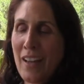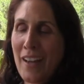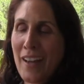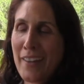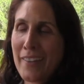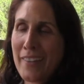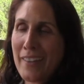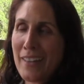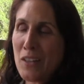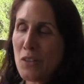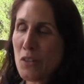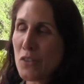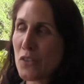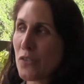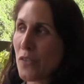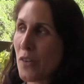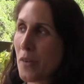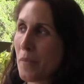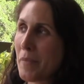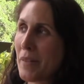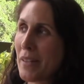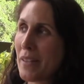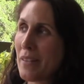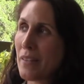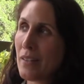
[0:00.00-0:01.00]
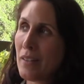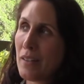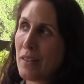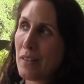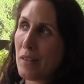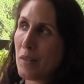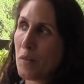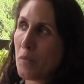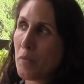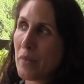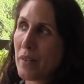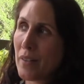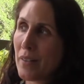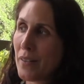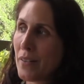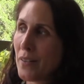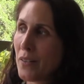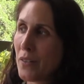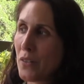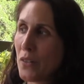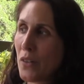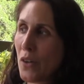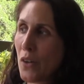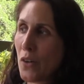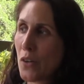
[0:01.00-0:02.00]
I think it was from India, but
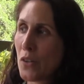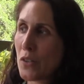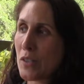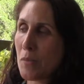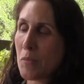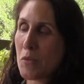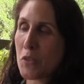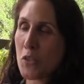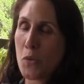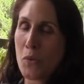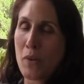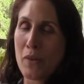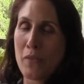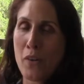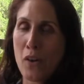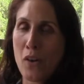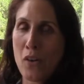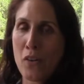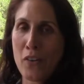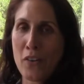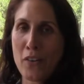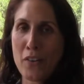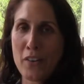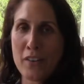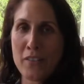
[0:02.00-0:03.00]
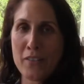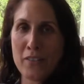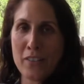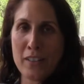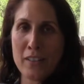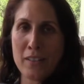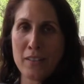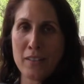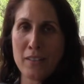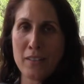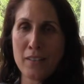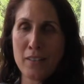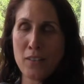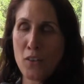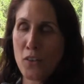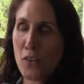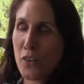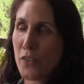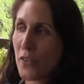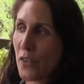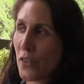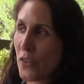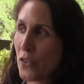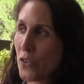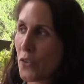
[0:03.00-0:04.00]
who knows? I'm sure we've all heard of it,
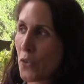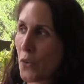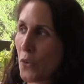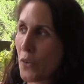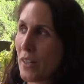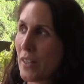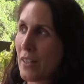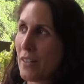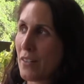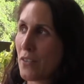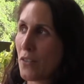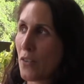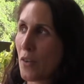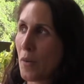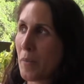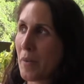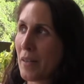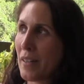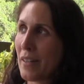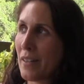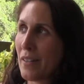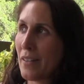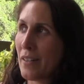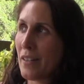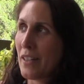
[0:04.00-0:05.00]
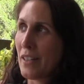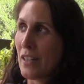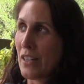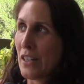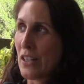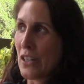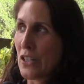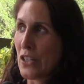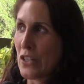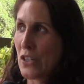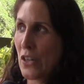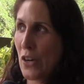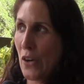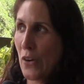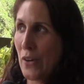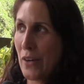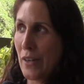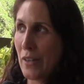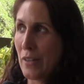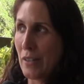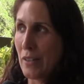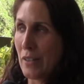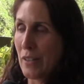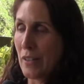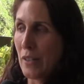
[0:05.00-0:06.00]
heard the story, and so I'm going to share
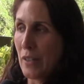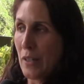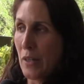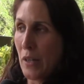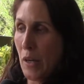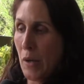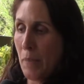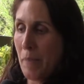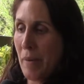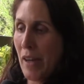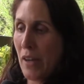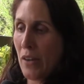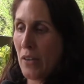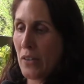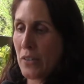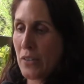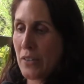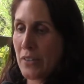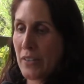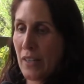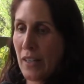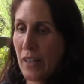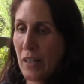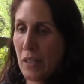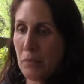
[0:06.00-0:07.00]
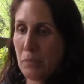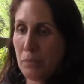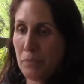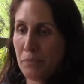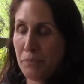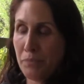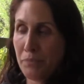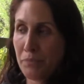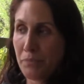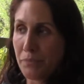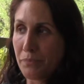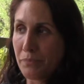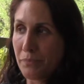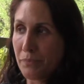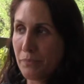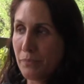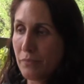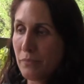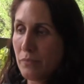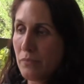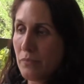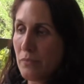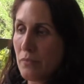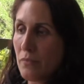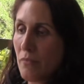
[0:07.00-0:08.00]
it about
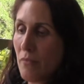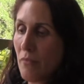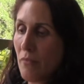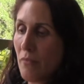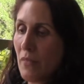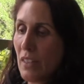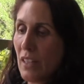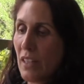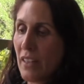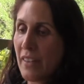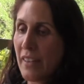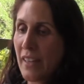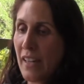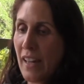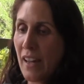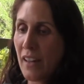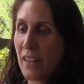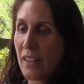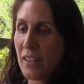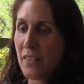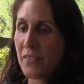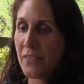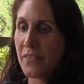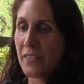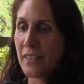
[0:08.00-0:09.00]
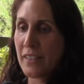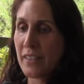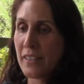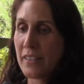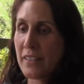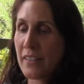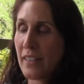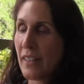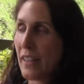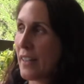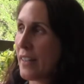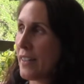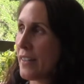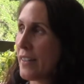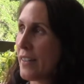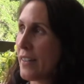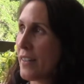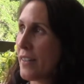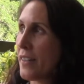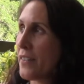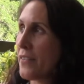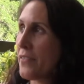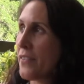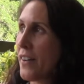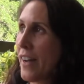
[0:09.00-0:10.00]
the elephant and
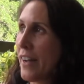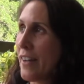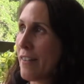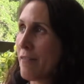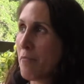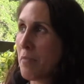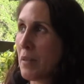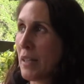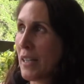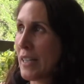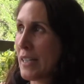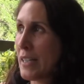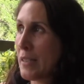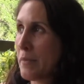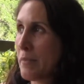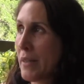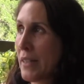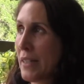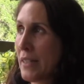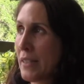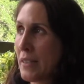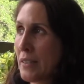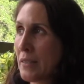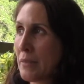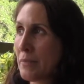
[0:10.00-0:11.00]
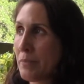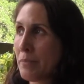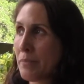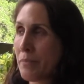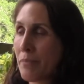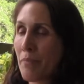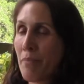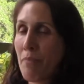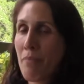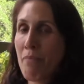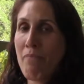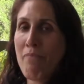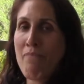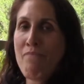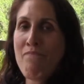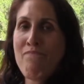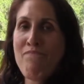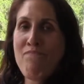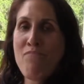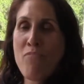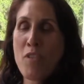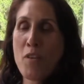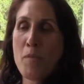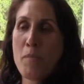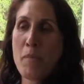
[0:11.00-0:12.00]
the 5 blind men.
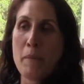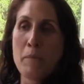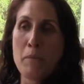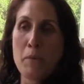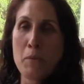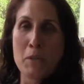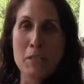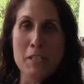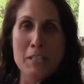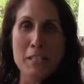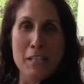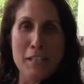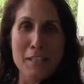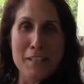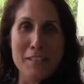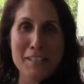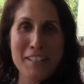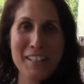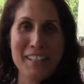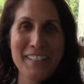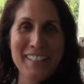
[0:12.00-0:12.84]
Maybe it was 6.